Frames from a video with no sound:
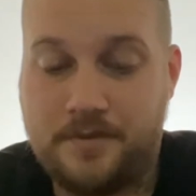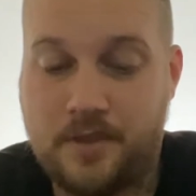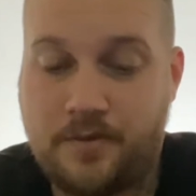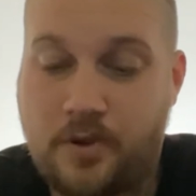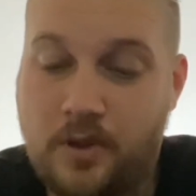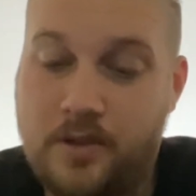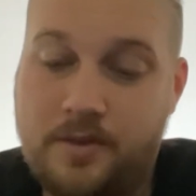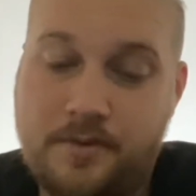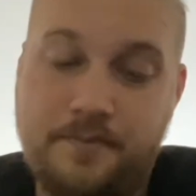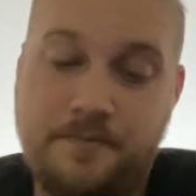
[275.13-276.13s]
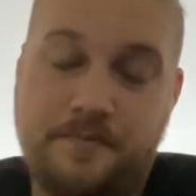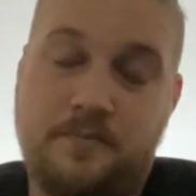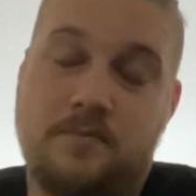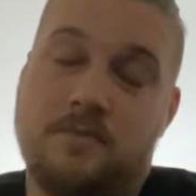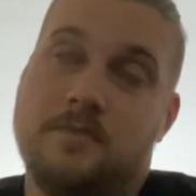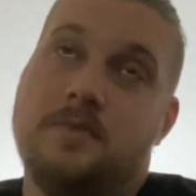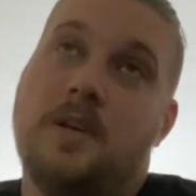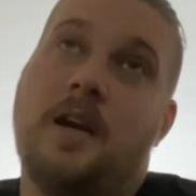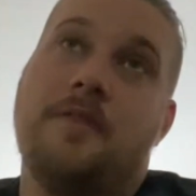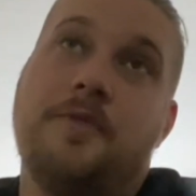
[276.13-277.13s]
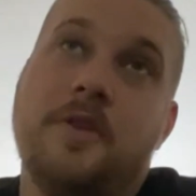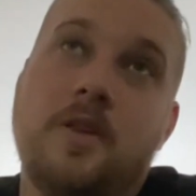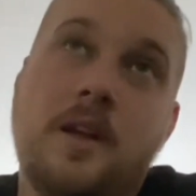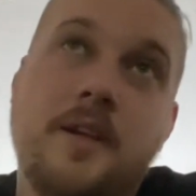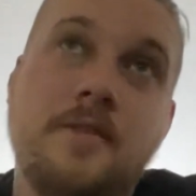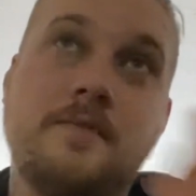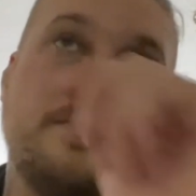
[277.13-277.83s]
Of course, I feel like,